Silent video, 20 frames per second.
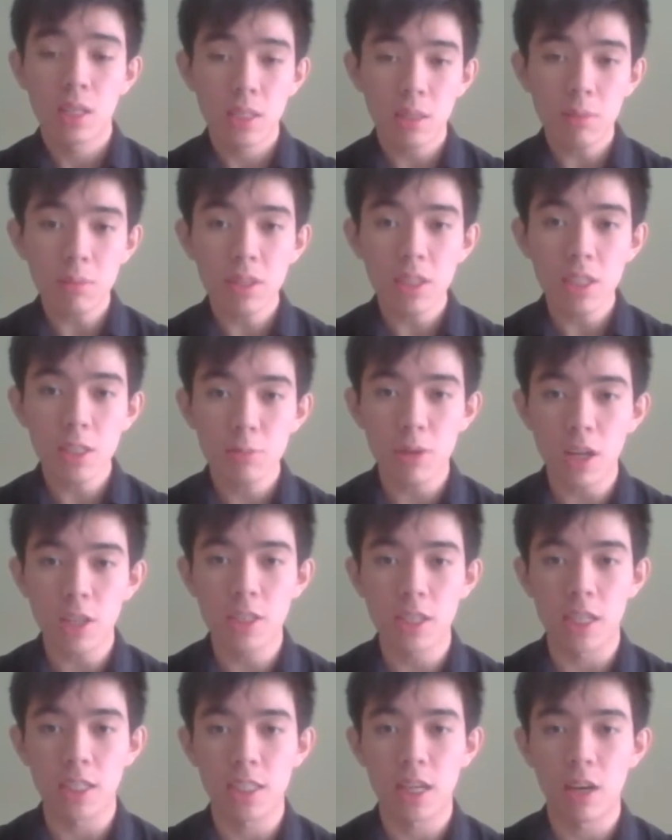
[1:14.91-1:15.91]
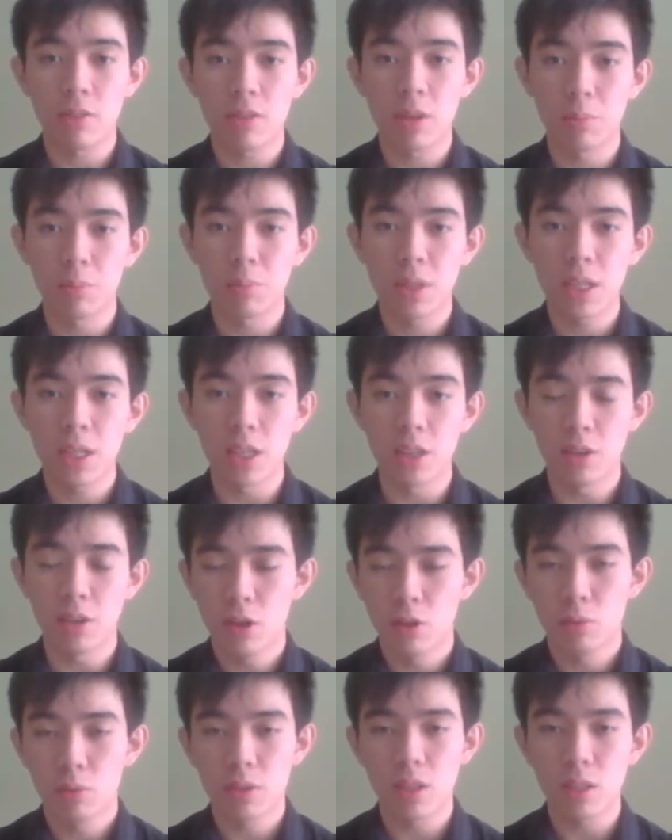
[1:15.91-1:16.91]
Some of these projects I have completed
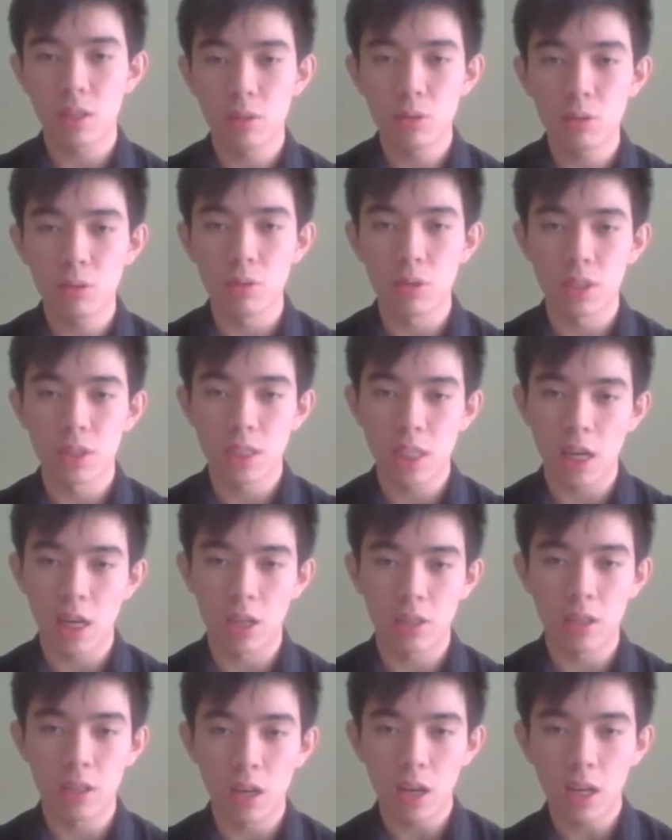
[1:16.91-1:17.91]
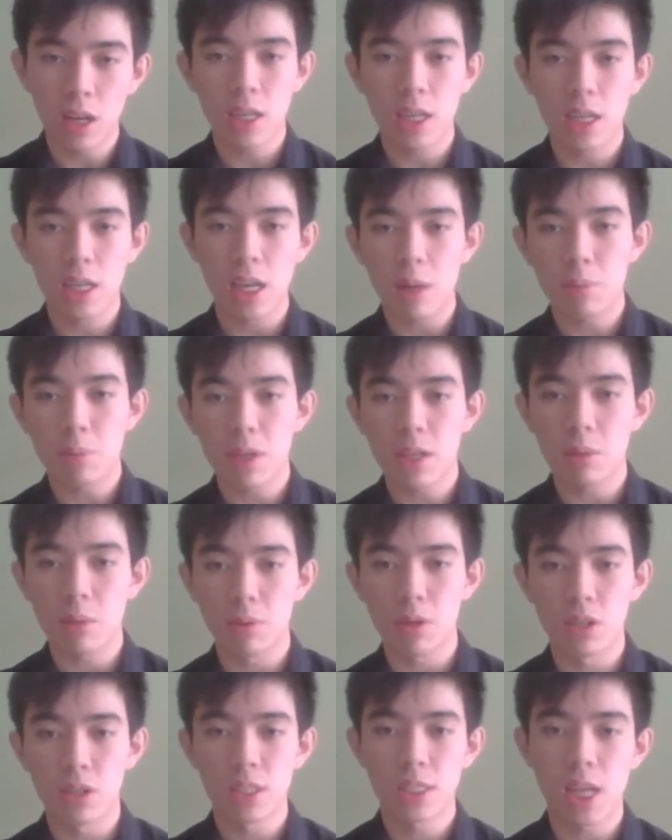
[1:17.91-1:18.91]
with the tools that are taught in AP
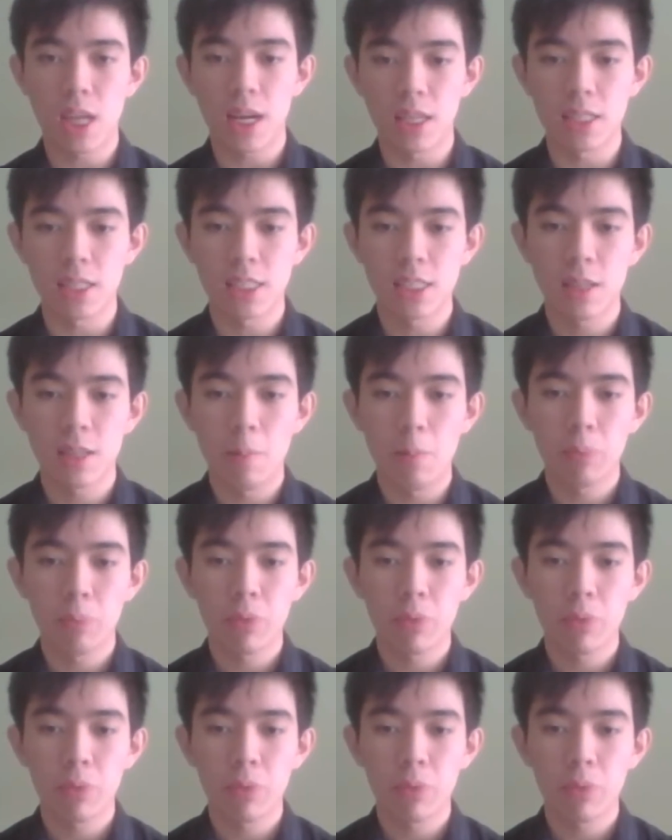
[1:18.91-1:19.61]
Computer Science,